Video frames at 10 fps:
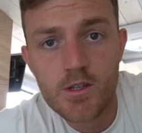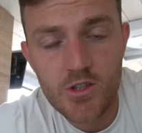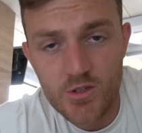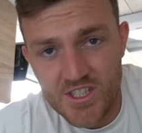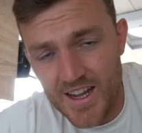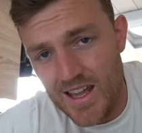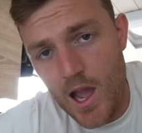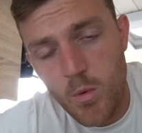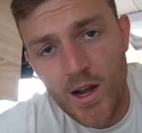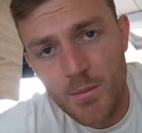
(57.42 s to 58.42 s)
So today
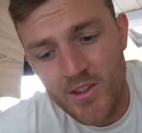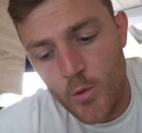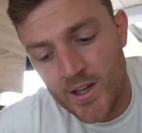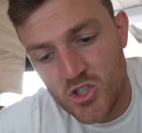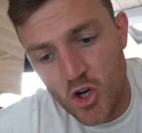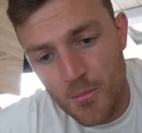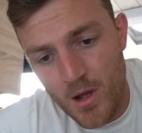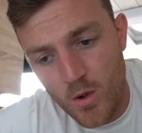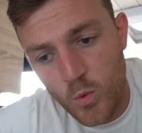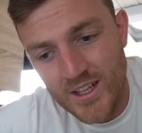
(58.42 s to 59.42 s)
we're going to be doing a job
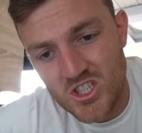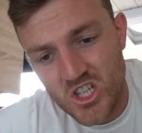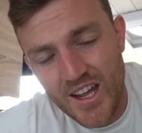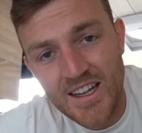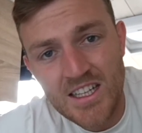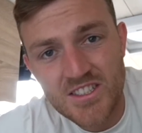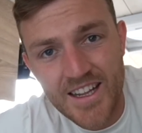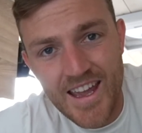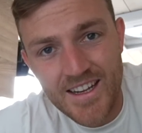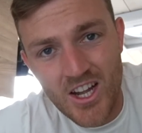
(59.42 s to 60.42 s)
which needs to
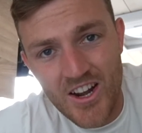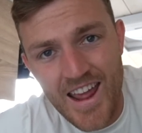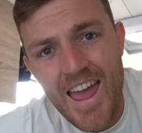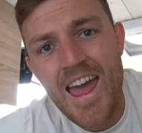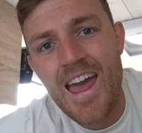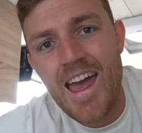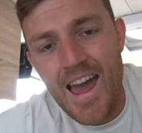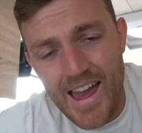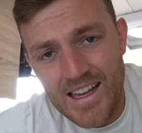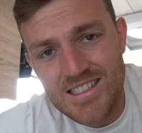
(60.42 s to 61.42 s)
get done
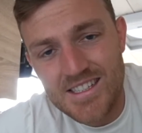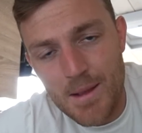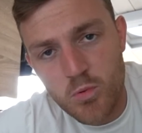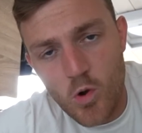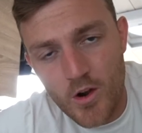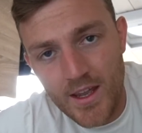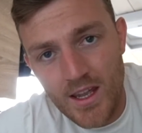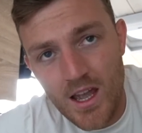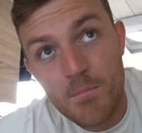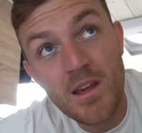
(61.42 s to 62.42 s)
ASAP
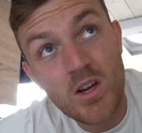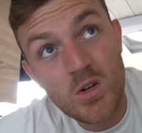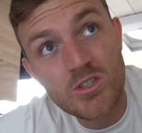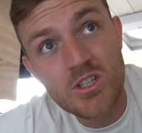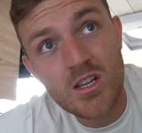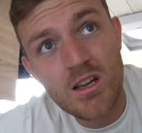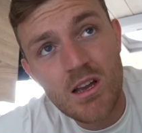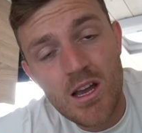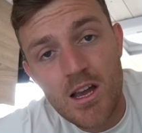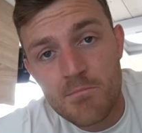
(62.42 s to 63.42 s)
Rocky, because
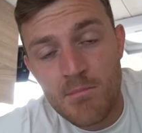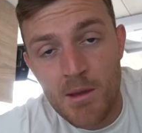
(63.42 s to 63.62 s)
my